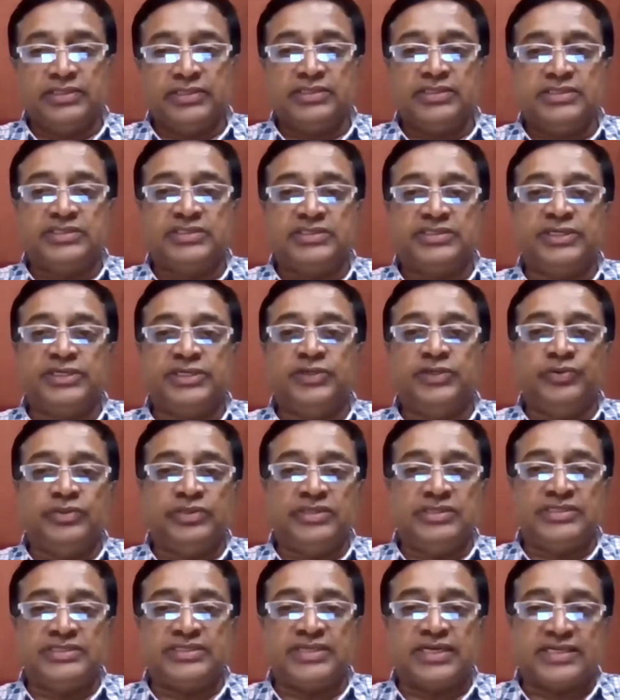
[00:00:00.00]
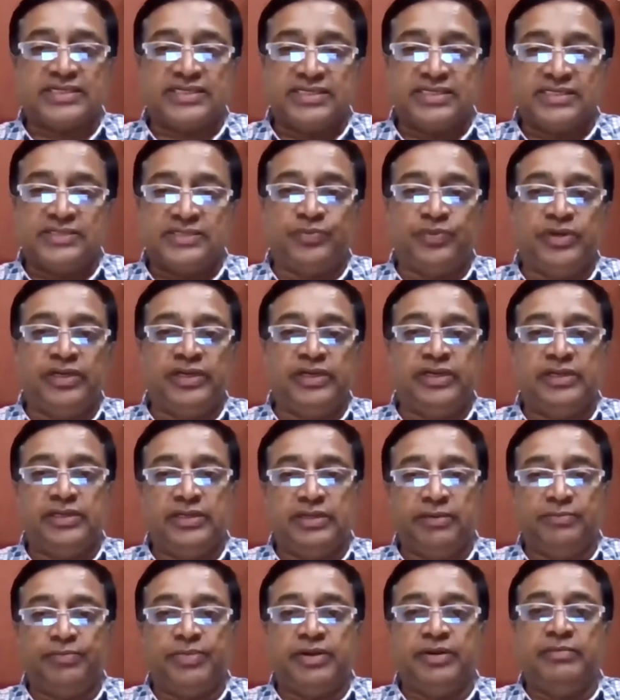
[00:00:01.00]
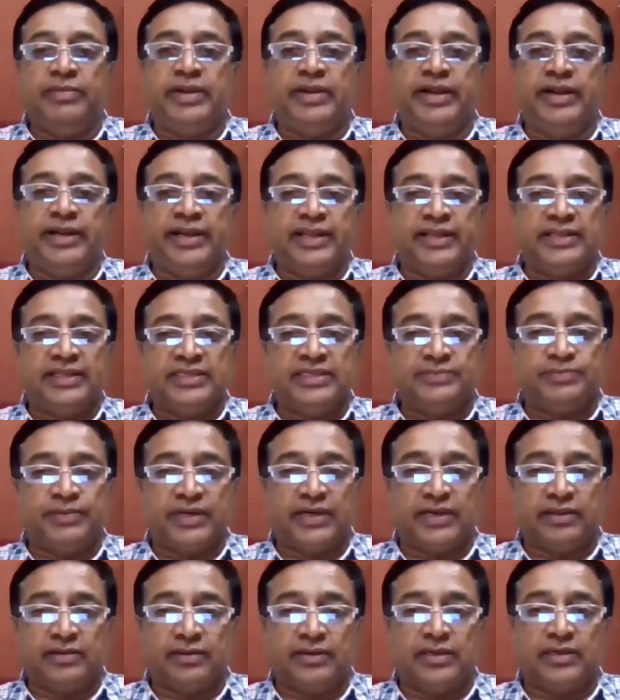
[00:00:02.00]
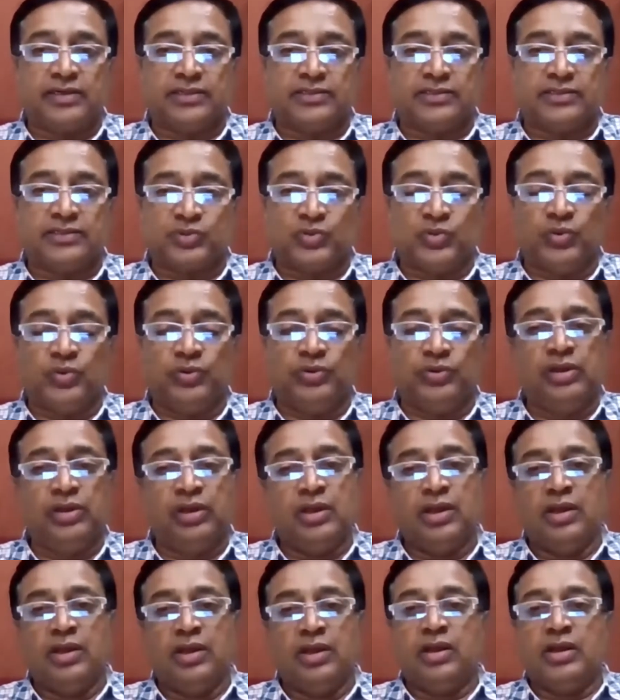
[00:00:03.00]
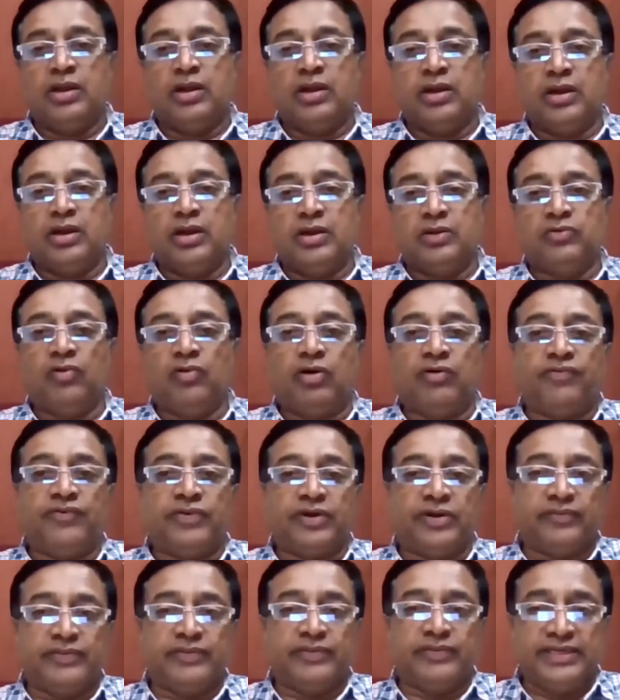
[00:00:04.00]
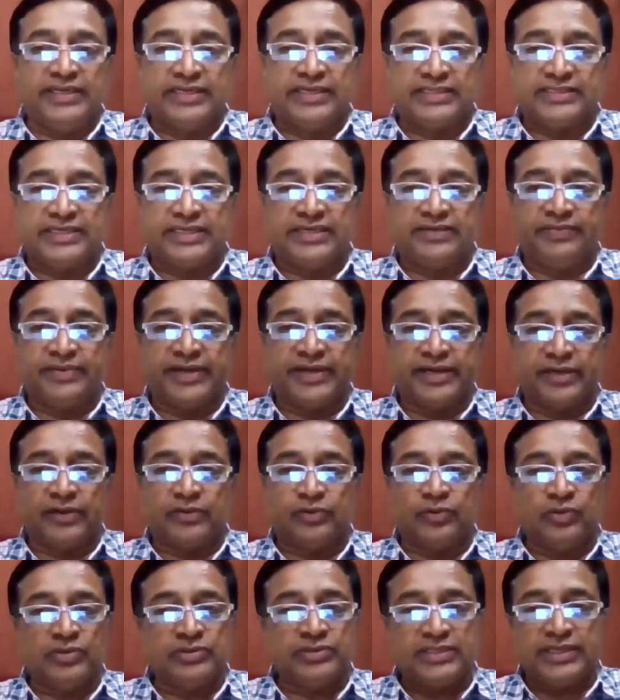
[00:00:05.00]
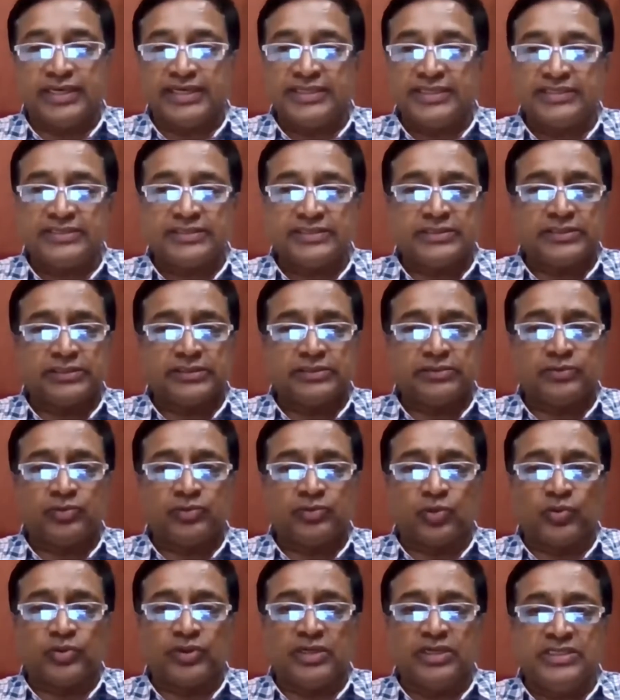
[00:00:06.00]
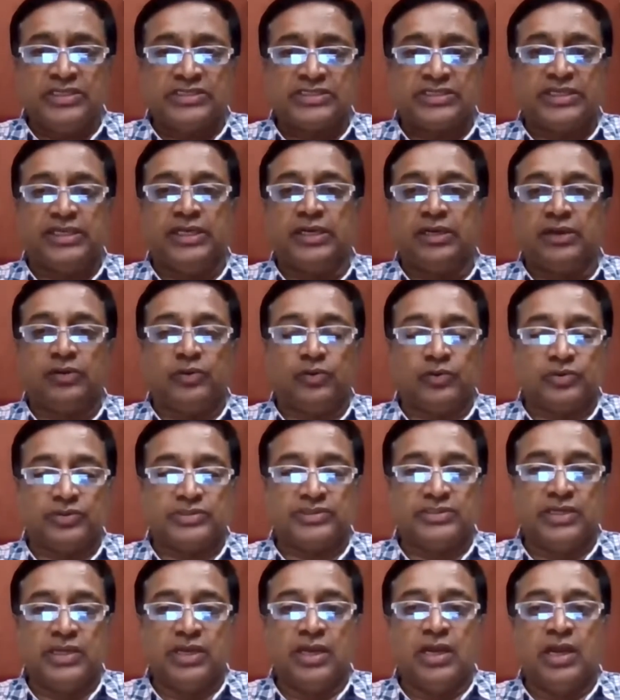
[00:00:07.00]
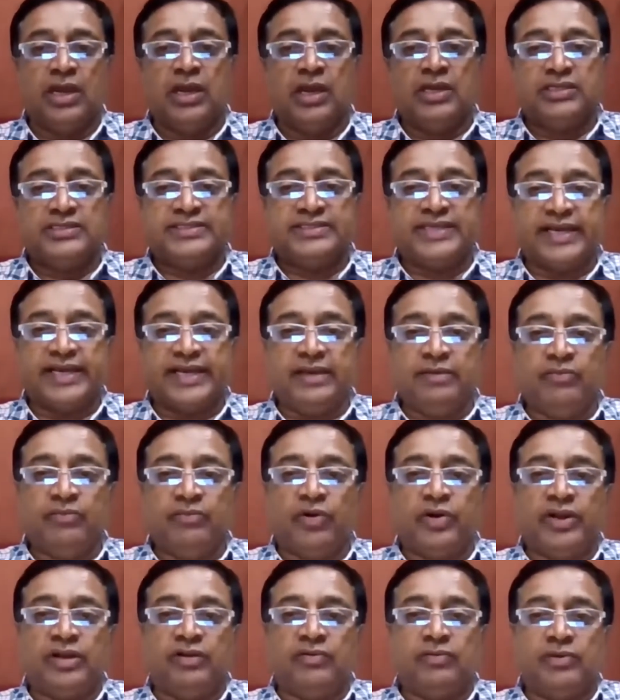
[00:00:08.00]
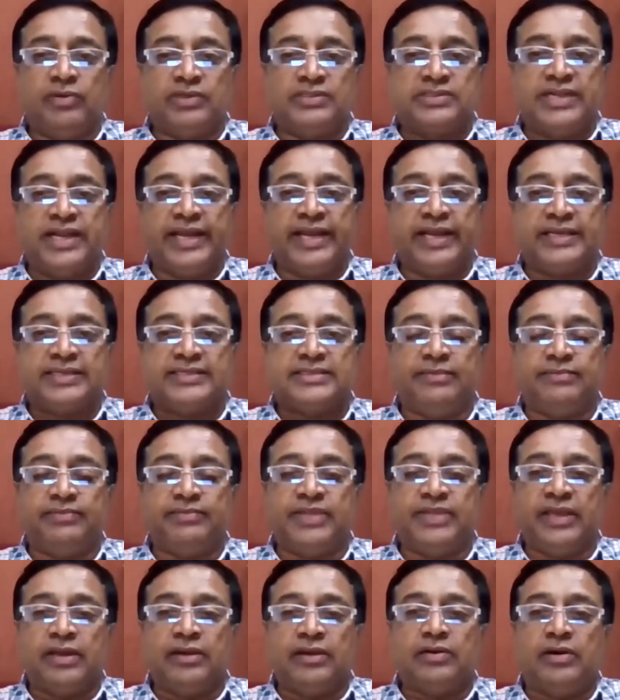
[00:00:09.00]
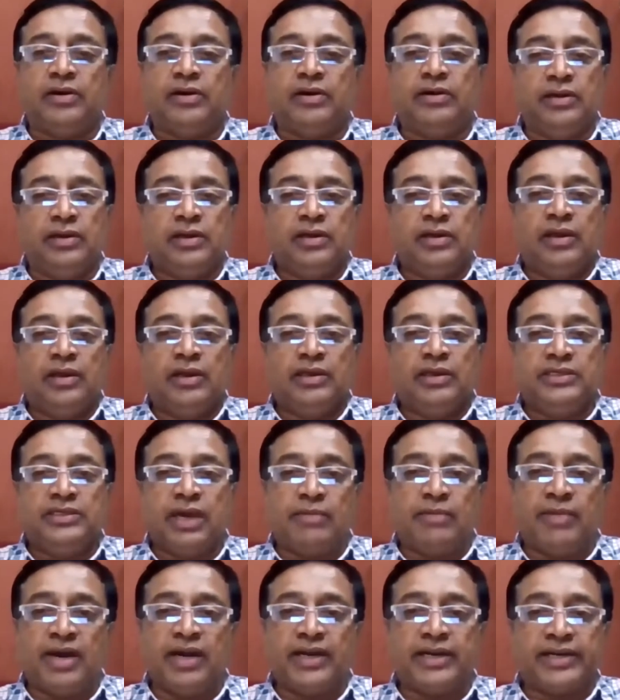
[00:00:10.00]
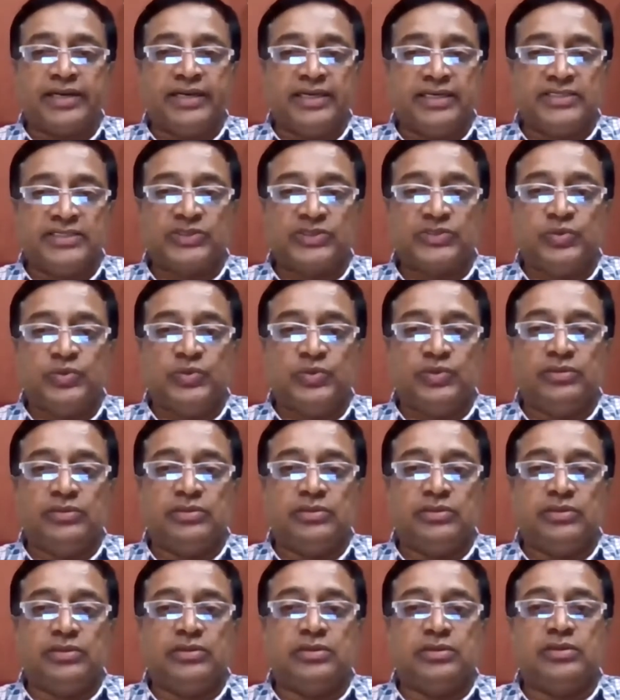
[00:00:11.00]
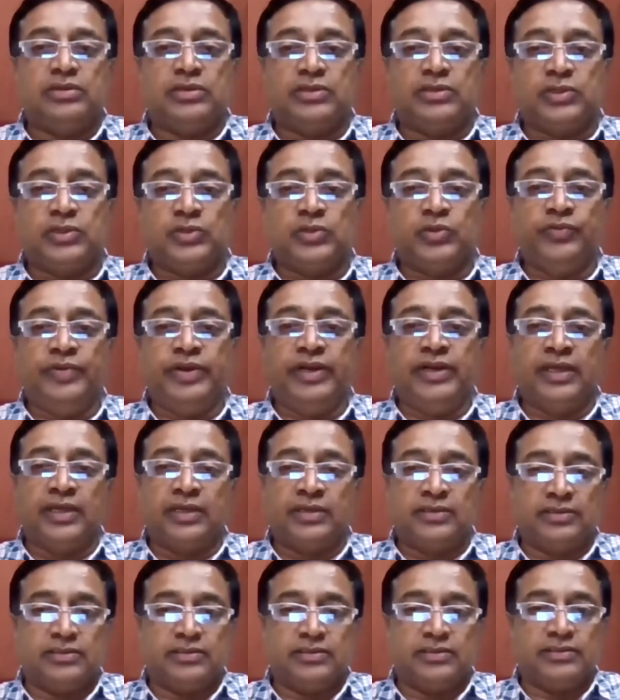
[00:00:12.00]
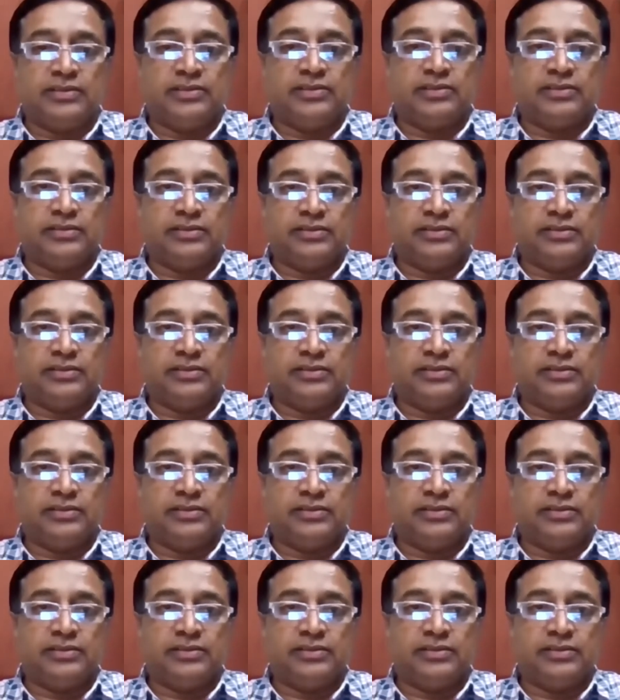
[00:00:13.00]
this institute is successfully implementing this particular school to offer 1 year certificate course that is totally skill course. Second model was like something called Yama Training School, a two-wheeler